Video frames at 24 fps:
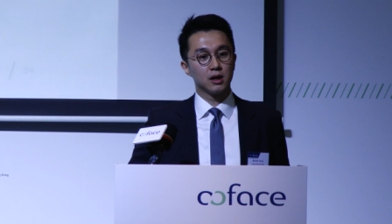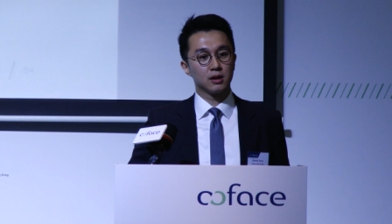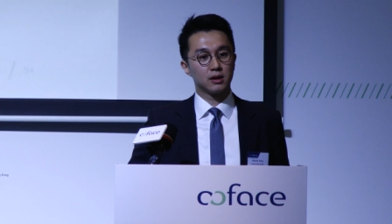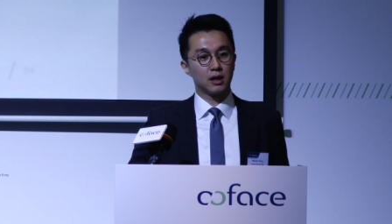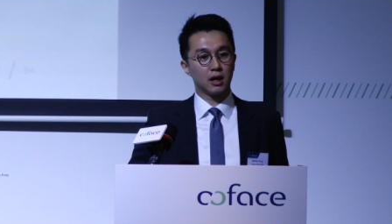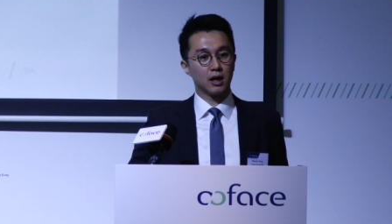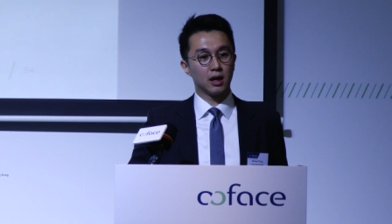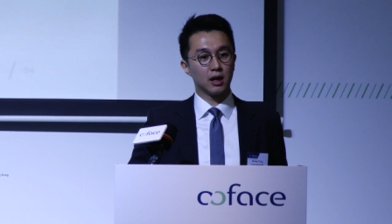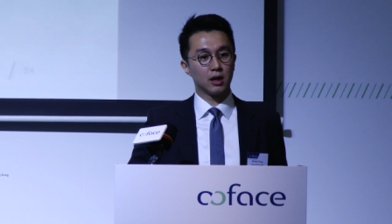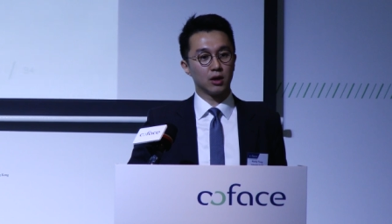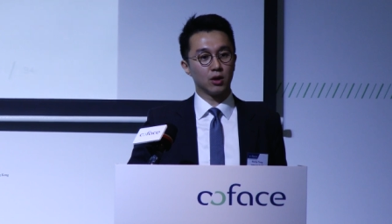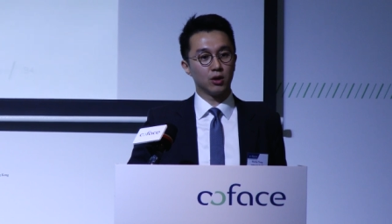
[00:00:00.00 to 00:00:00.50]

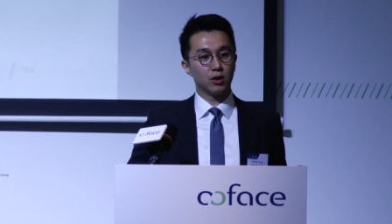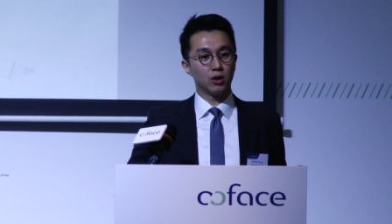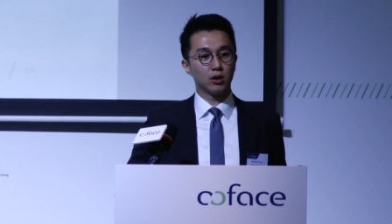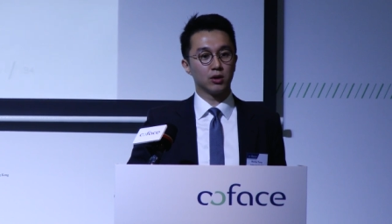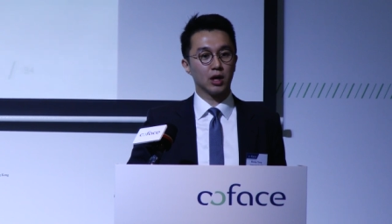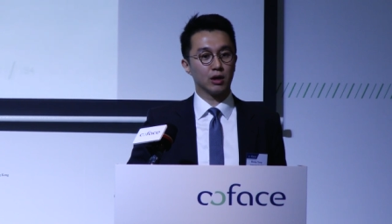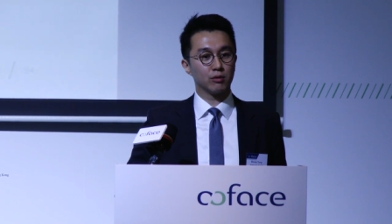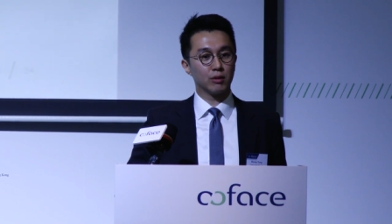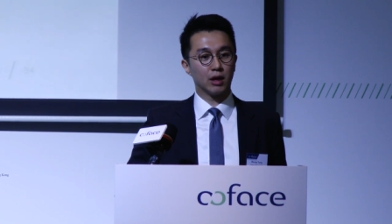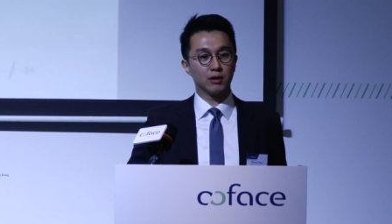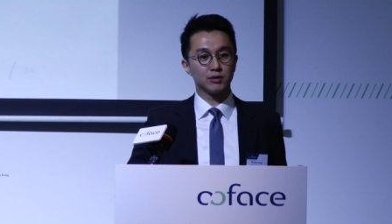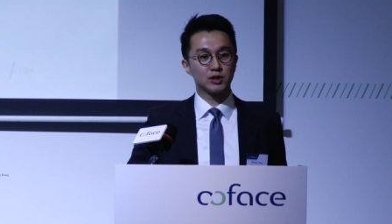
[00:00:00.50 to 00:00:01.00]
they
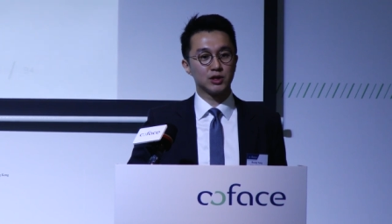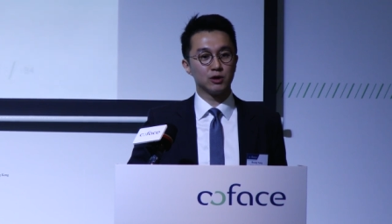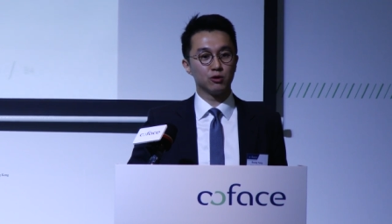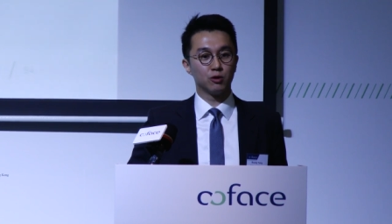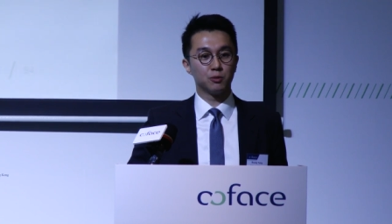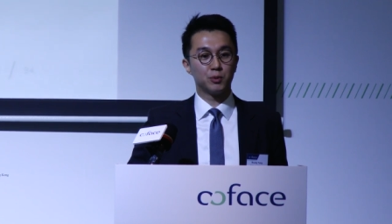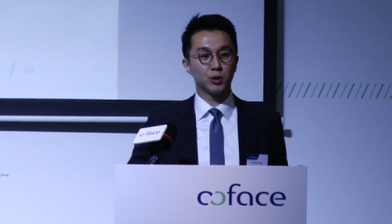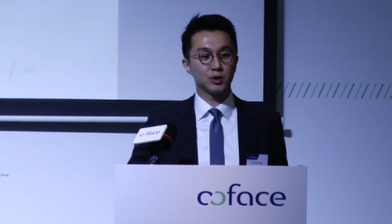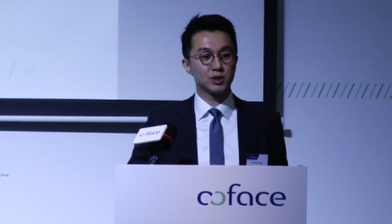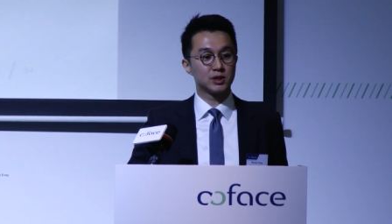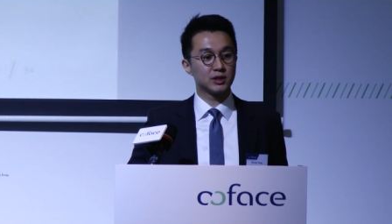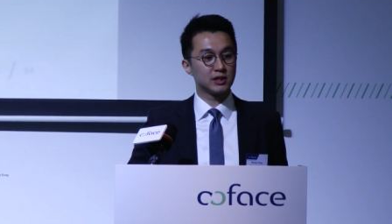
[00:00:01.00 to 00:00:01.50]
earn around zero
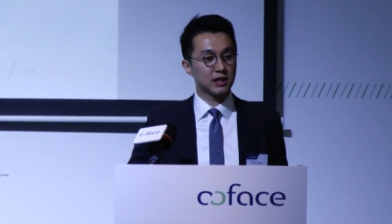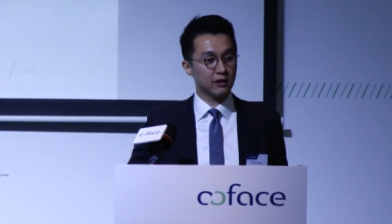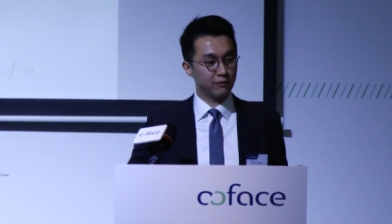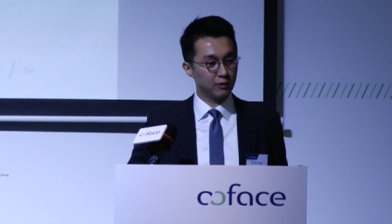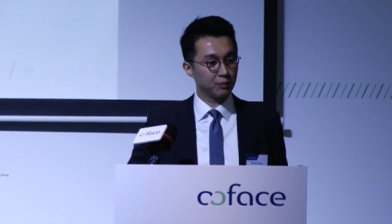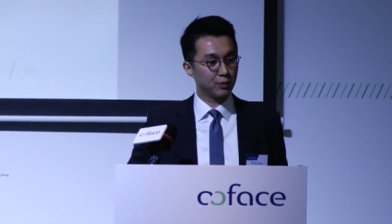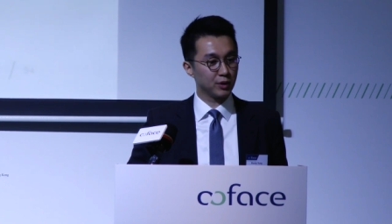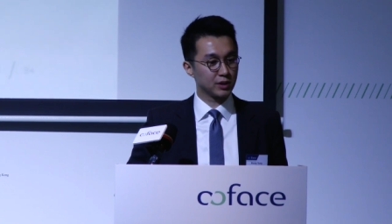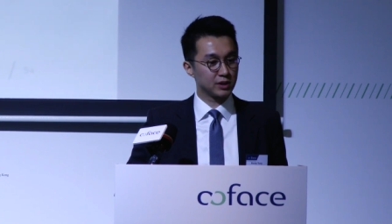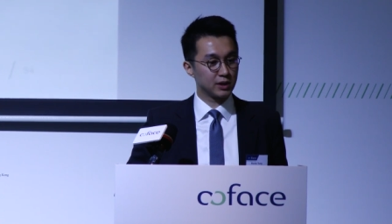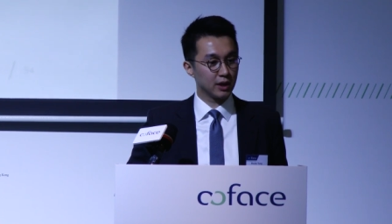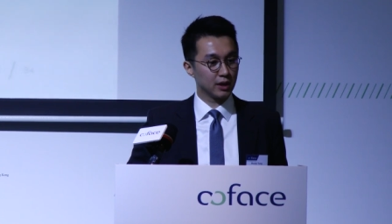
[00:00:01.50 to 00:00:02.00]
point
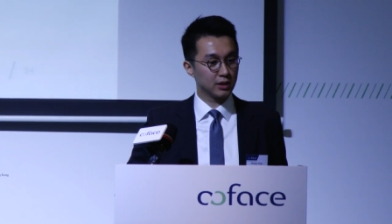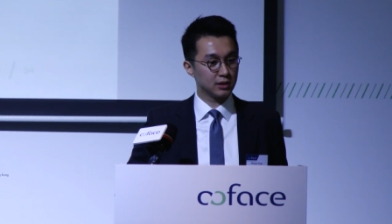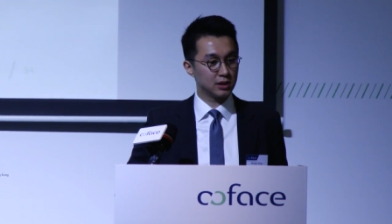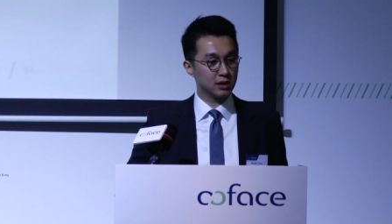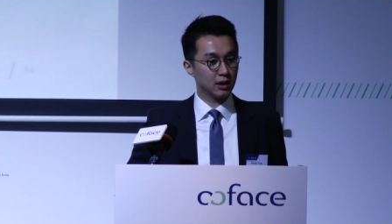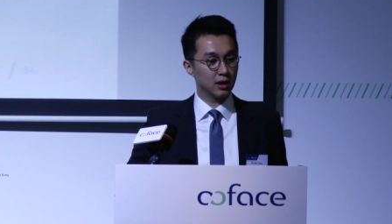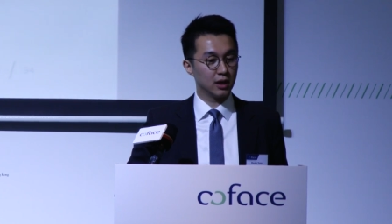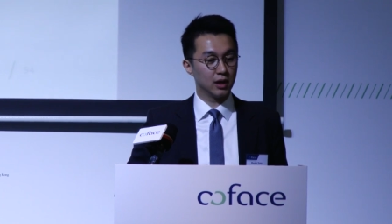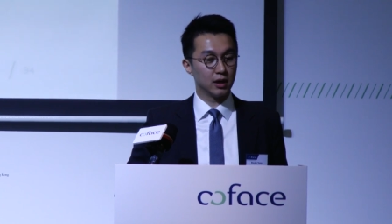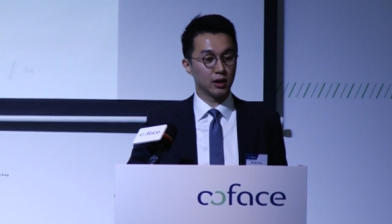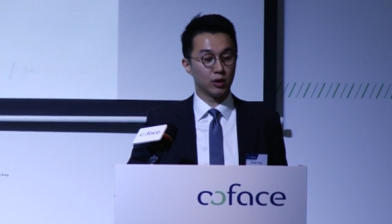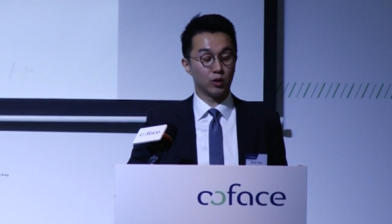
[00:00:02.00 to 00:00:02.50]
seven percent
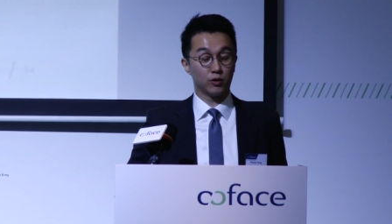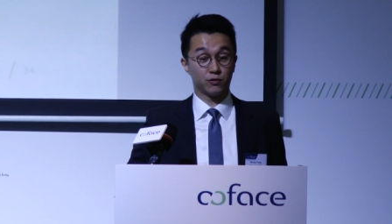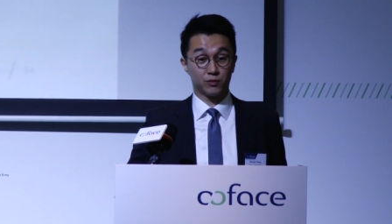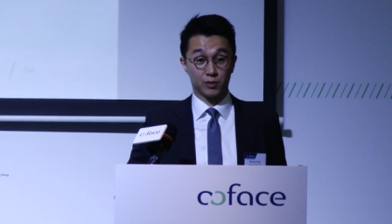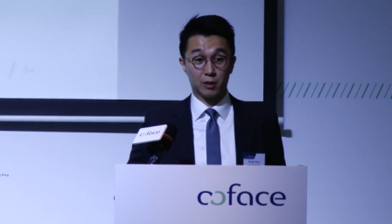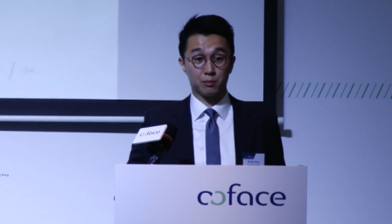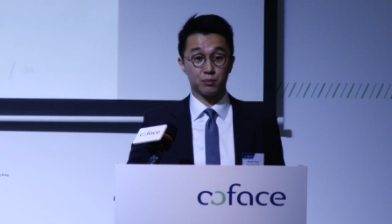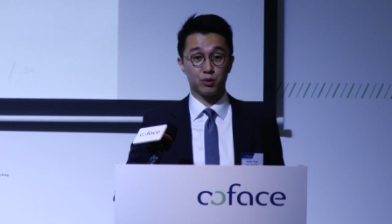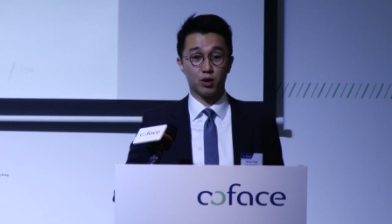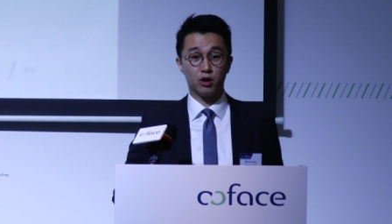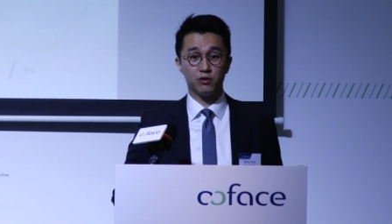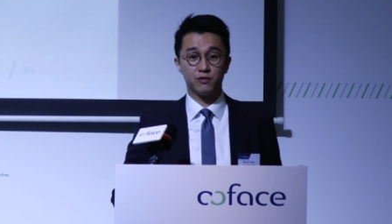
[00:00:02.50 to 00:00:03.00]
uh, of
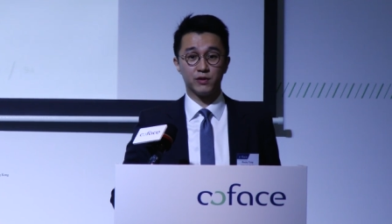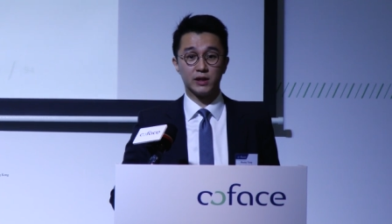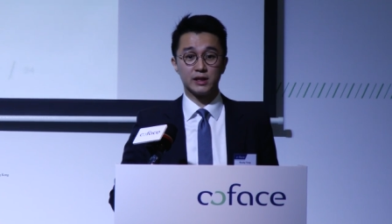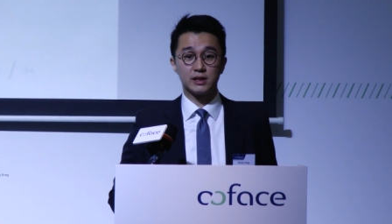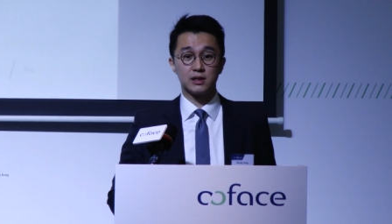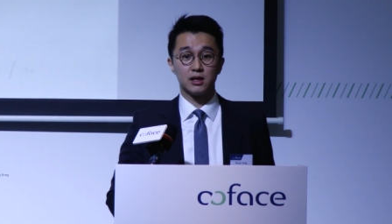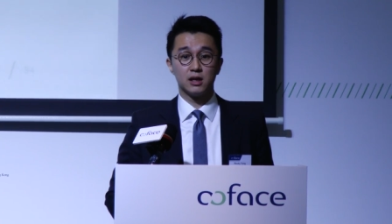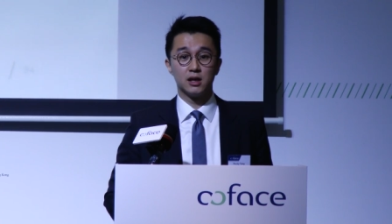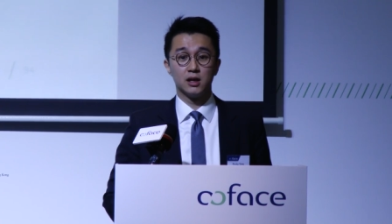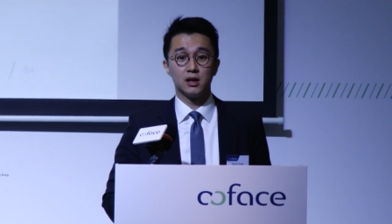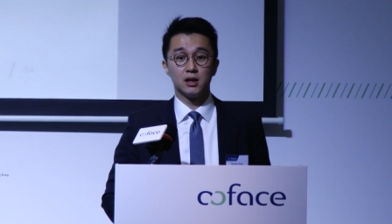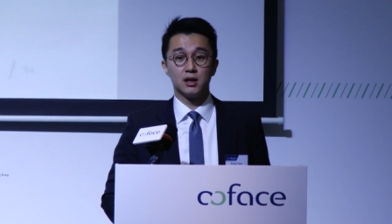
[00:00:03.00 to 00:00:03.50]
net profit,